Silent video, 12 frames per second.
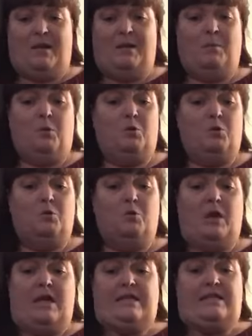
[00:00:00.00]
people who
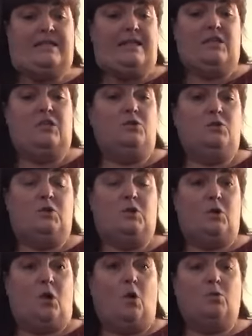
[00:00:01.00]
didn't use
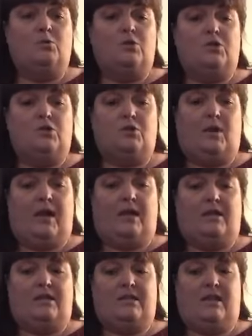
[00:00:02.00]
their own strength
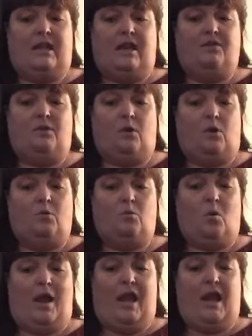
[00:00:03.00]
to get their own
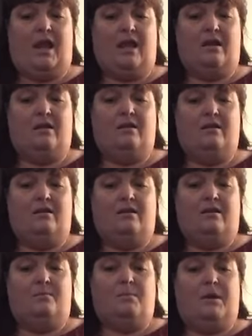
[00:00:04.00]
way,
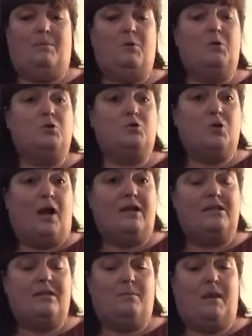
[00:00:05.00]
people who tried
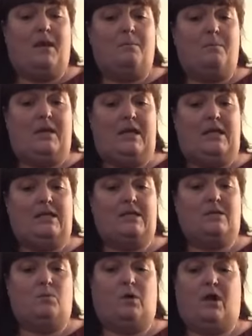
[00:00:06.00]
to make
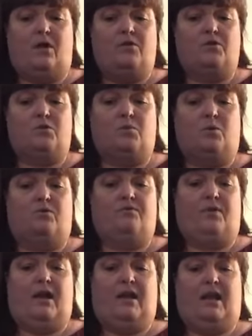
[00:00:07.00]
peace when others were
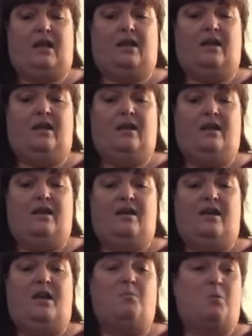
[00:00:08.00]
fighting
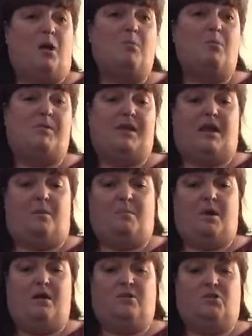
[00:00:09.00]
and probably got
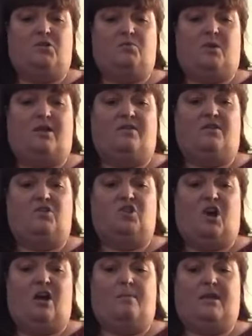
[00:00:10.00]
punched right in the
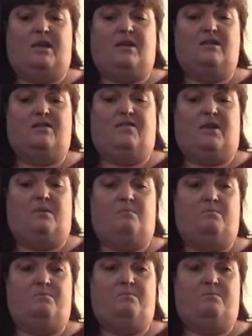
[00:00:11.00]
jaw because of it.